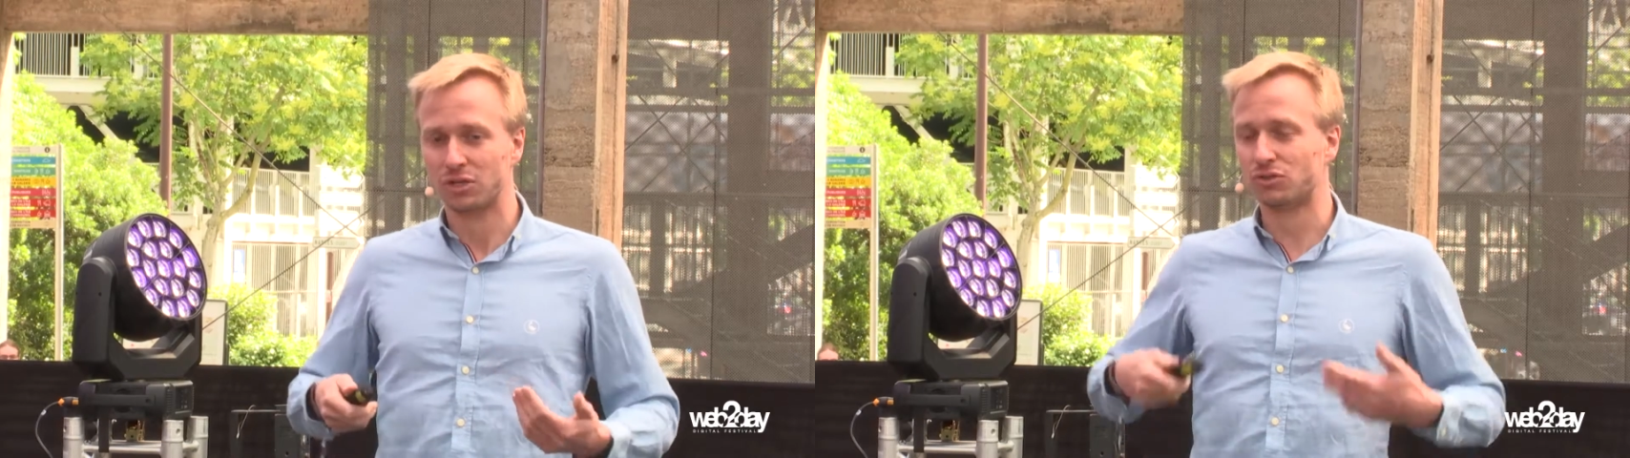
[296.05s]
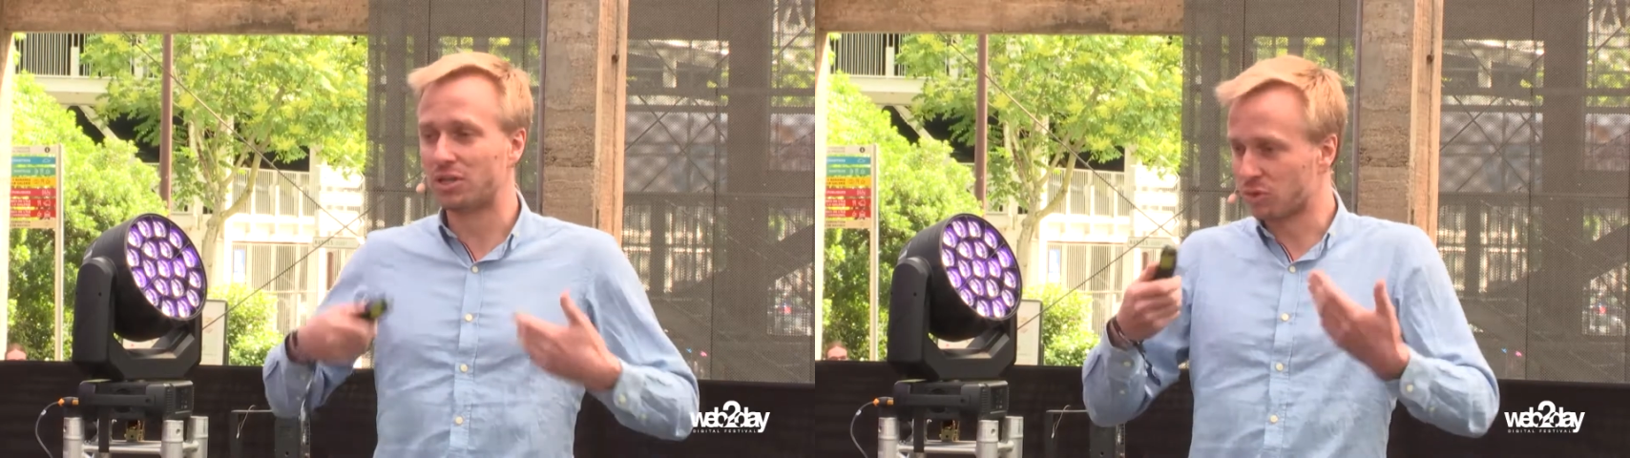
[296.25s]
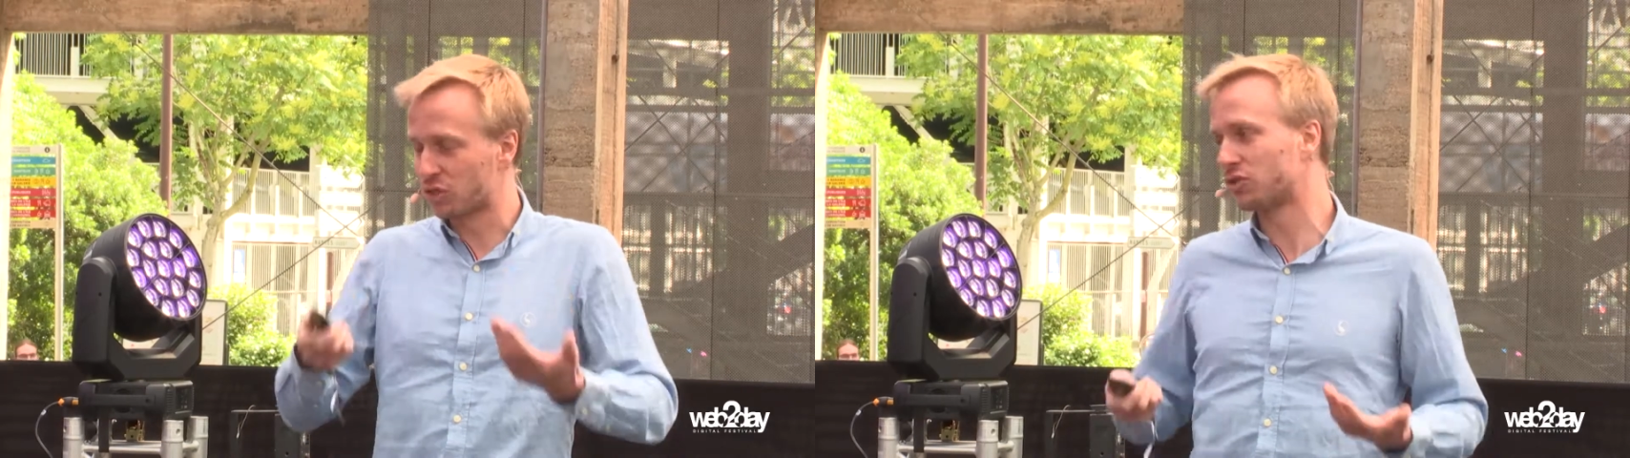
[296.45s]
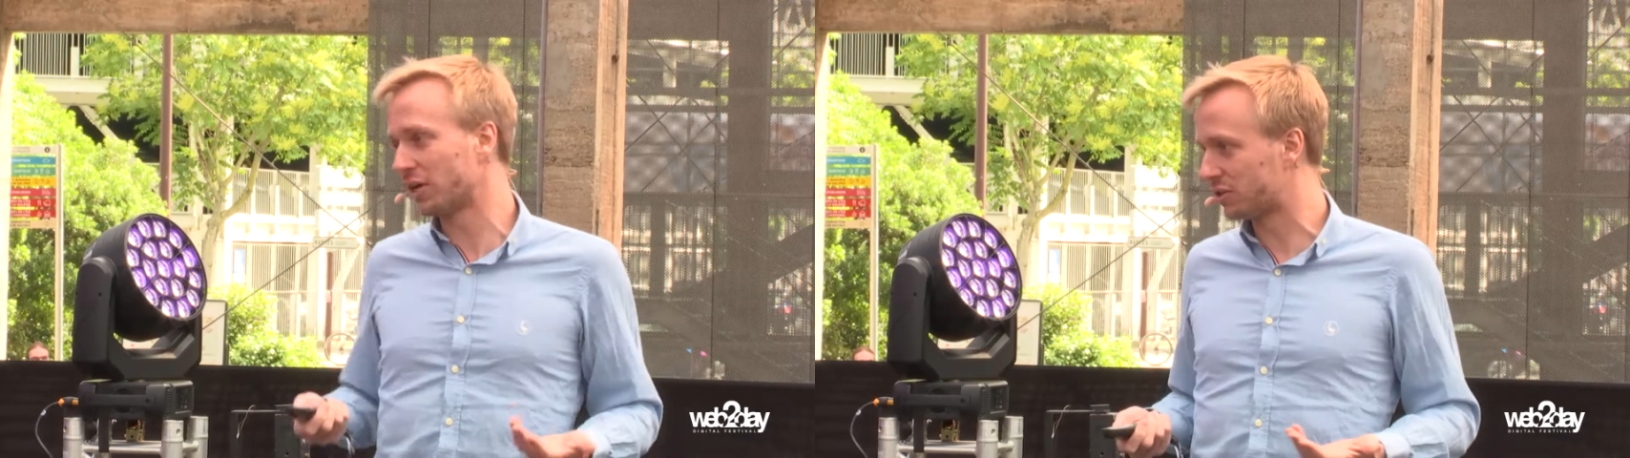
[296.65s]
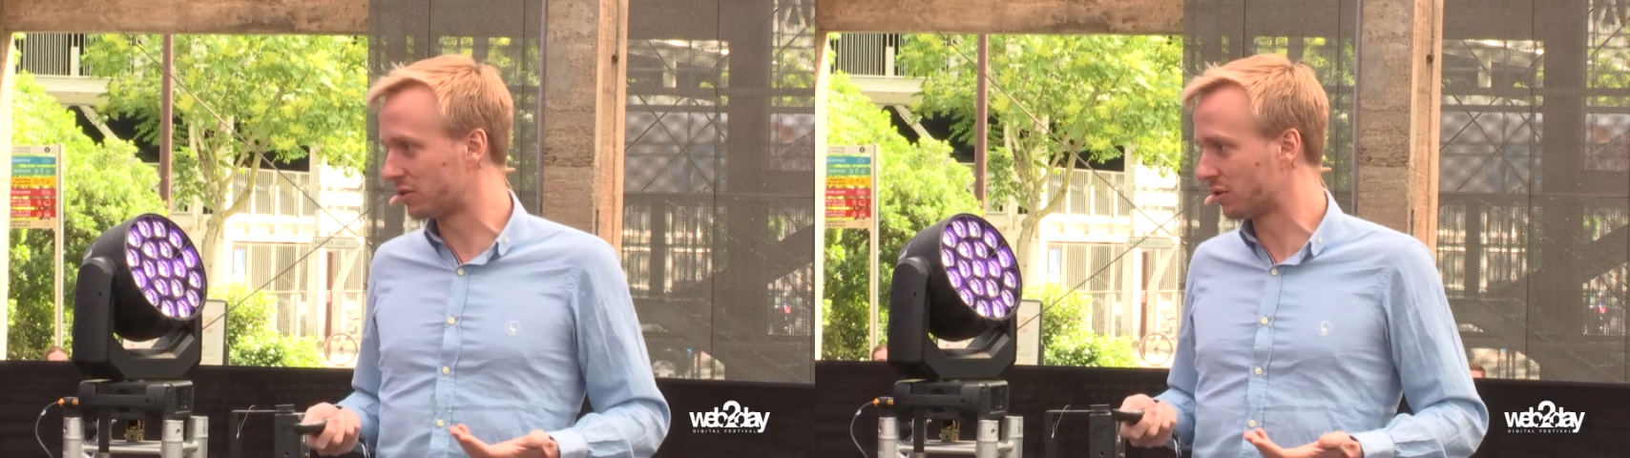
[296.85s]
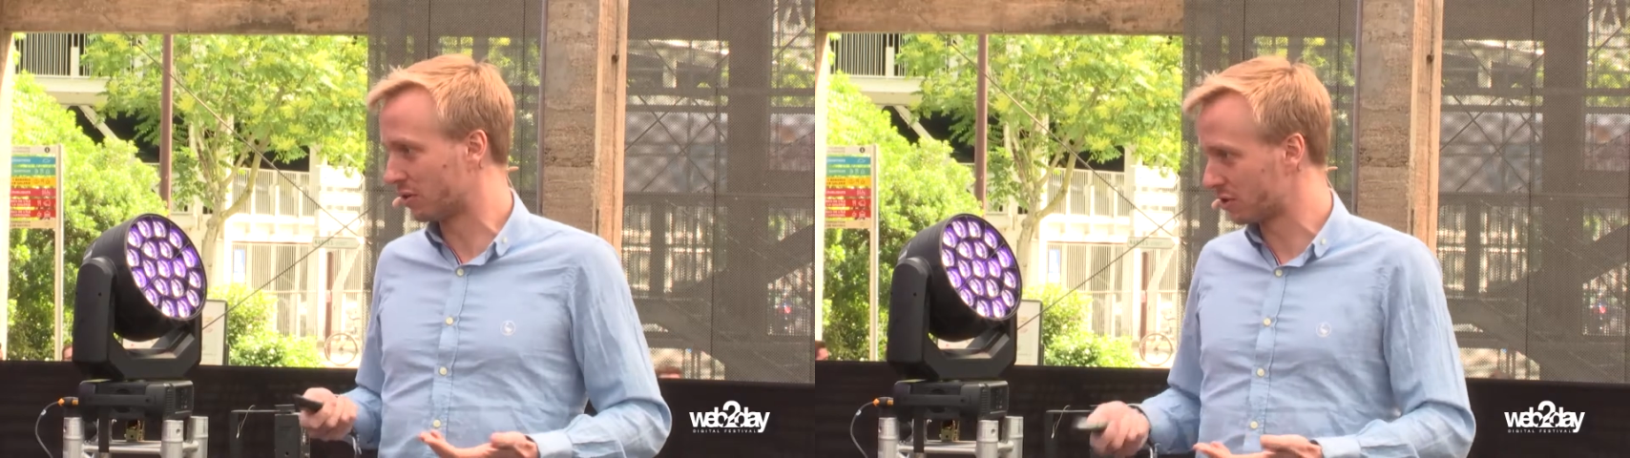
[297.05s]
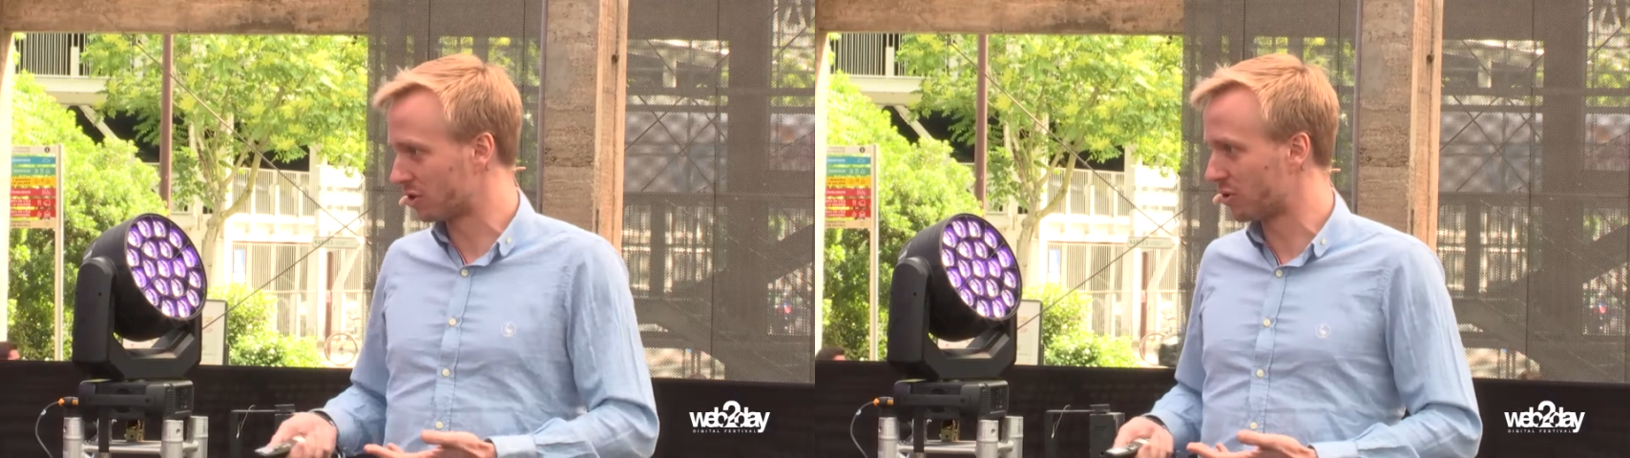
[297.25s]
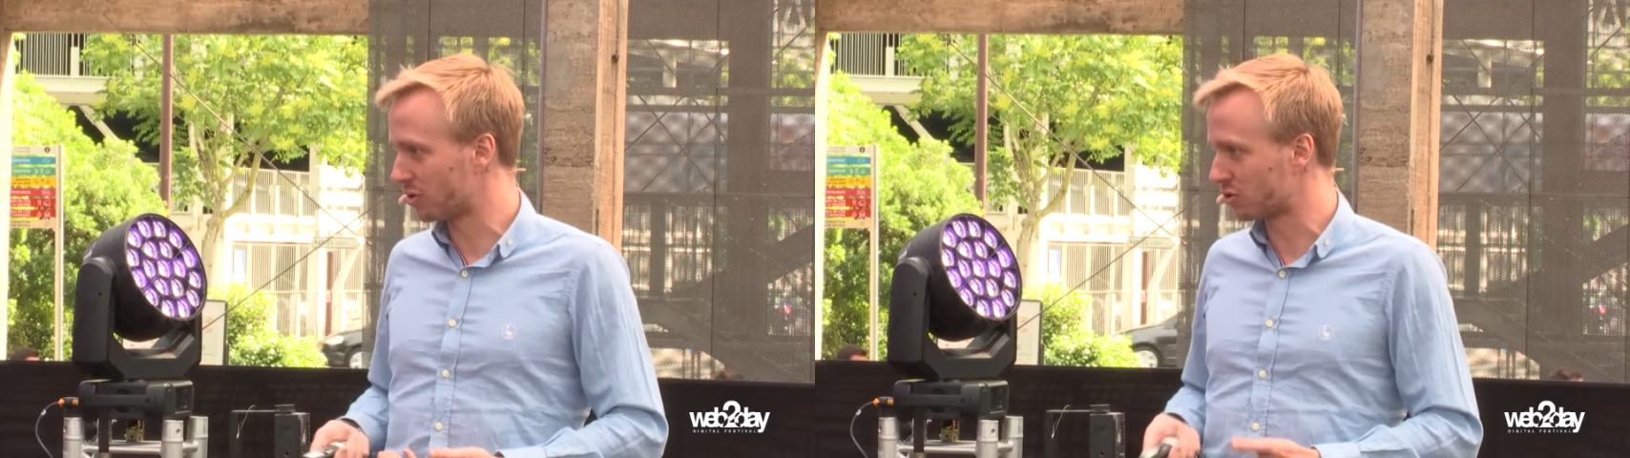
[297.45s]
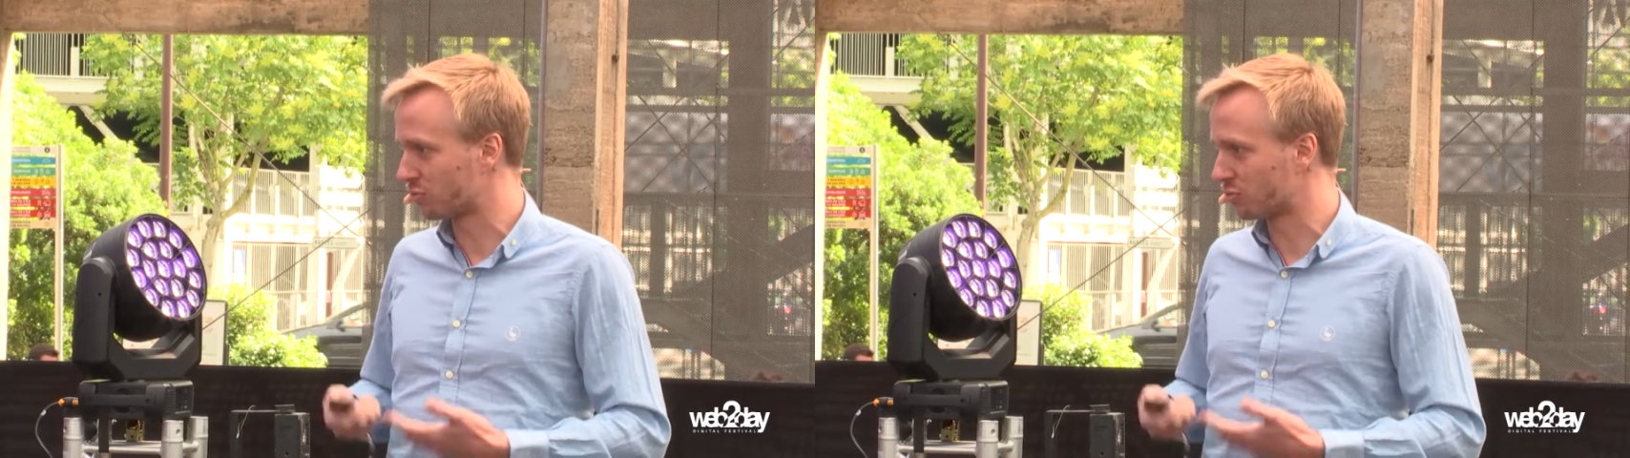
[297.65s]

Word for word: to demonstrate to customers,